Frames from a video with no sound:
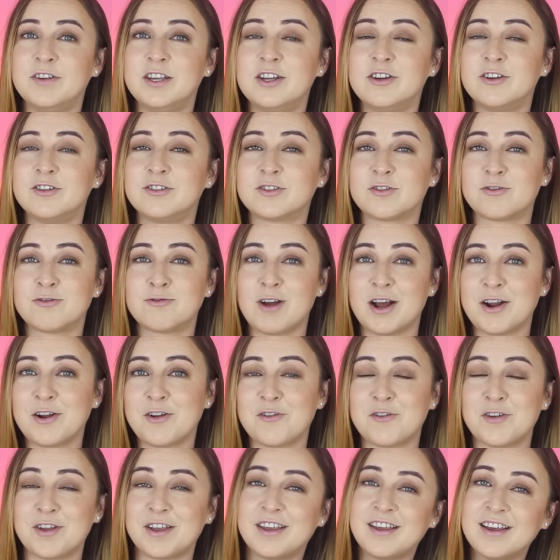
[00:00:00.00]
videos right
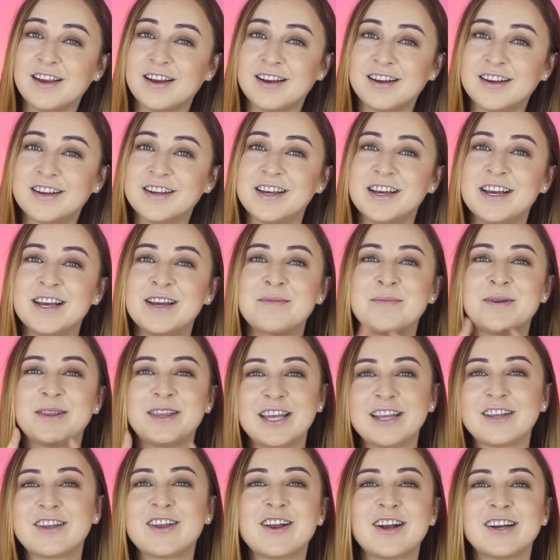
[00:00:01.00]
over here. But
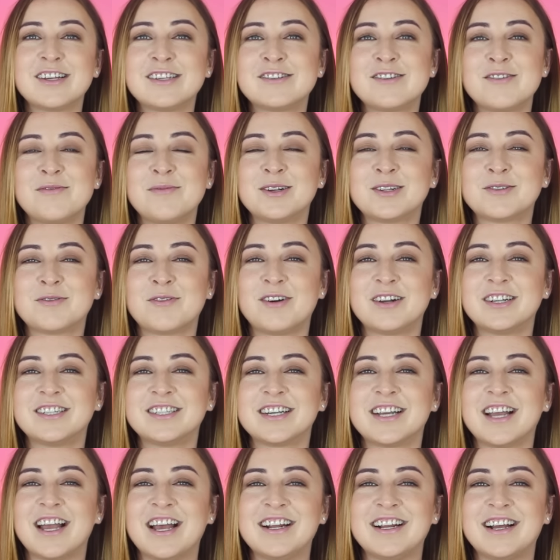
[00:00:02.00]
thank you guys so much for
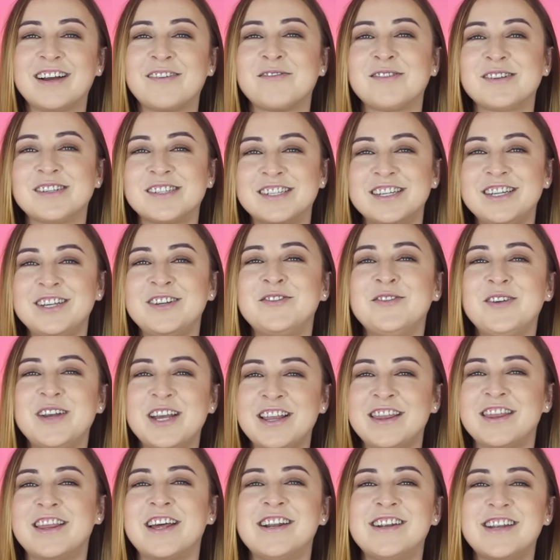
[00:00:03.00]
watching, and I will see you
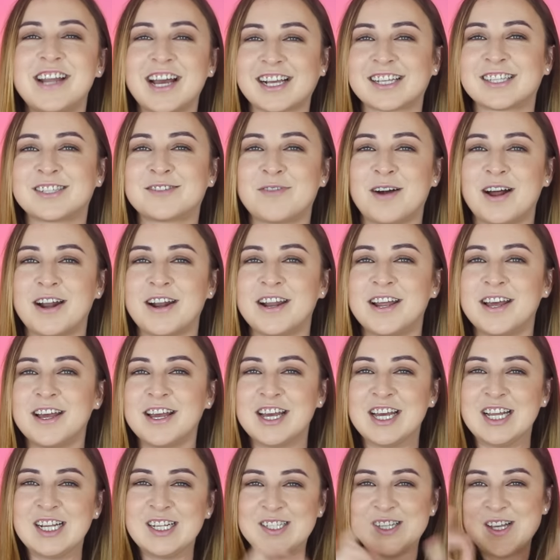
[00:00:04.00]
in the next one.
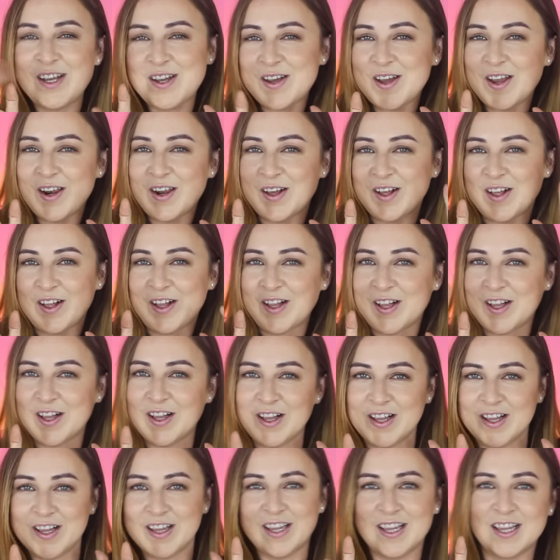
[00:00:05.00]

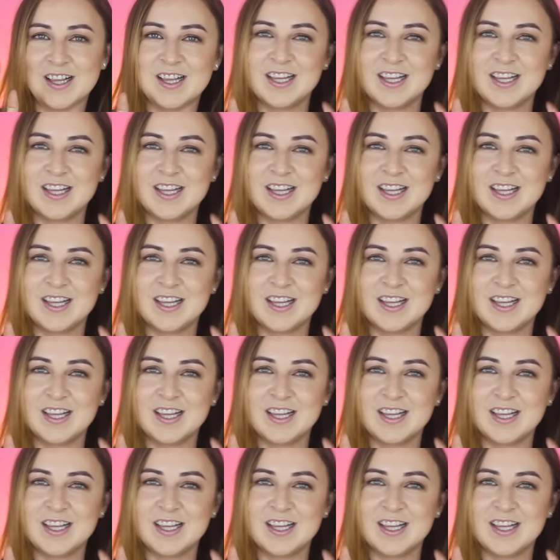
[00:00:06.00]
Toodles!